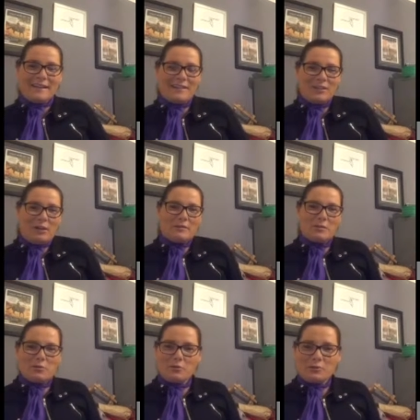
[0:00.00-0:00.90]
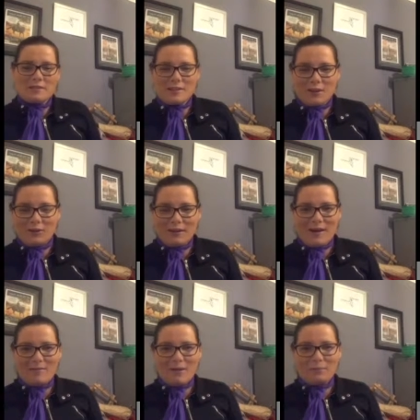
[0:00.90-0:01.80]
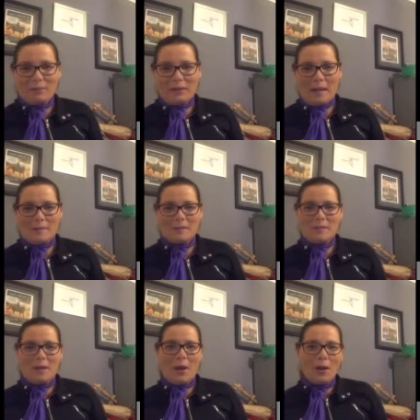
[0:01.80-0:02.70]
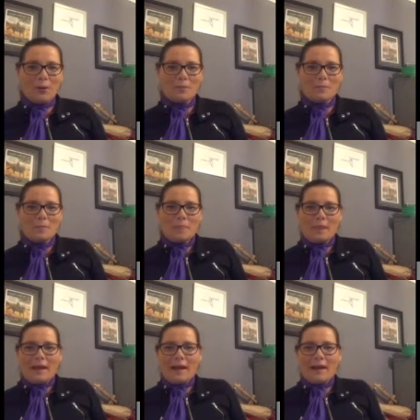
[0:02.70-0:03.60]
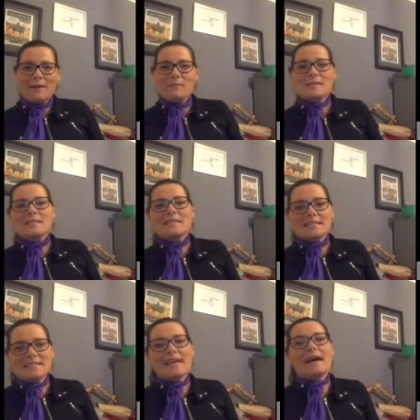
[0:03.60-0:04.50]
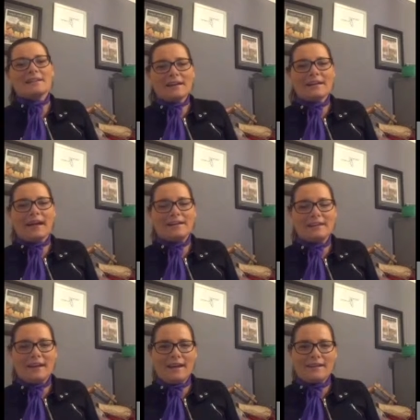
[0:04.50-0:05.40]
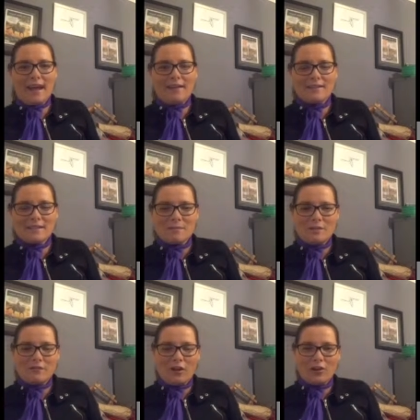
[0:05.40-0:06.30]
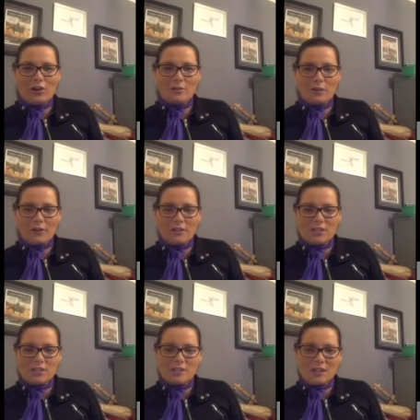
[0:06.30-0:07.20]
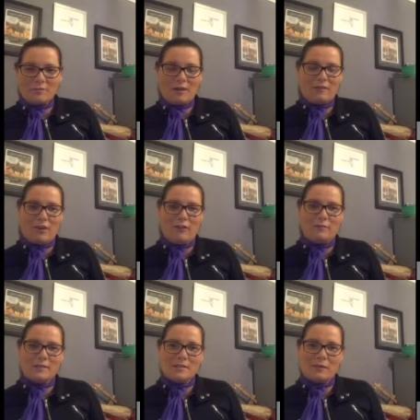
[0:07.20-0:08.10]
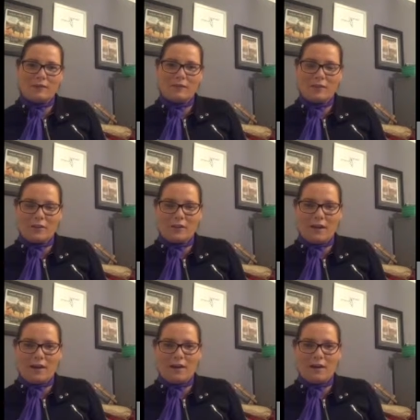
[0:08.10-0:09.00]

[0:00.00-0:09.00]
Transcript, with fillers: you know, it's all good. So I'm pretty happy to be home. Missed it in town. Okay, yeah, Karen sent me photos, but I think she's only about 5 minutes away from the